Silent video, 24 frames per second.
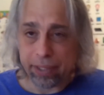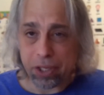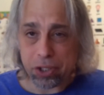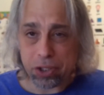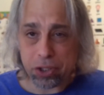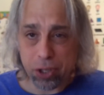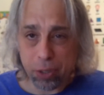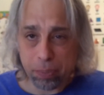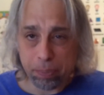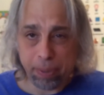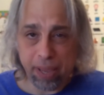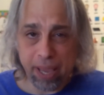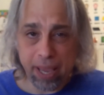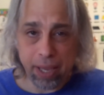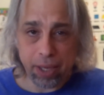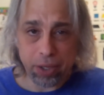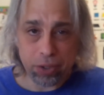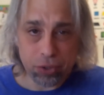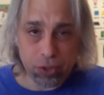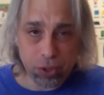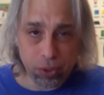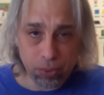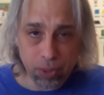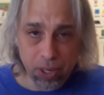you're paying
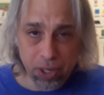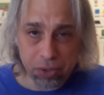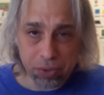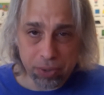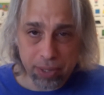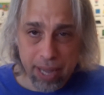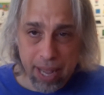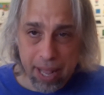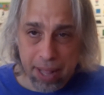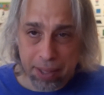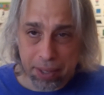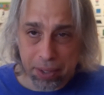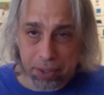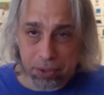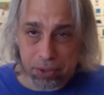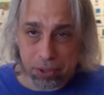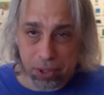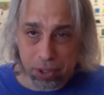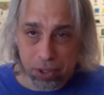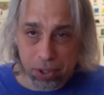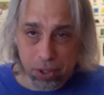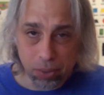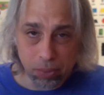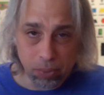$200
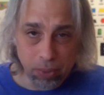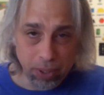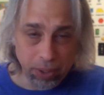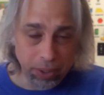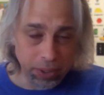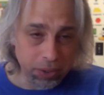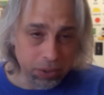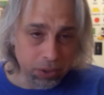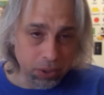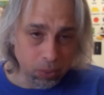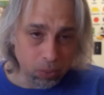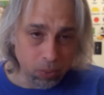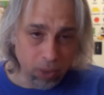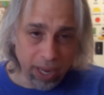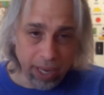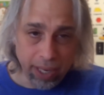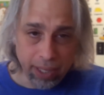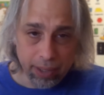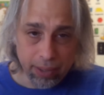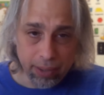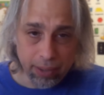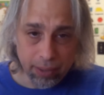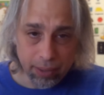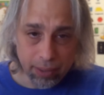and you're willing to wait,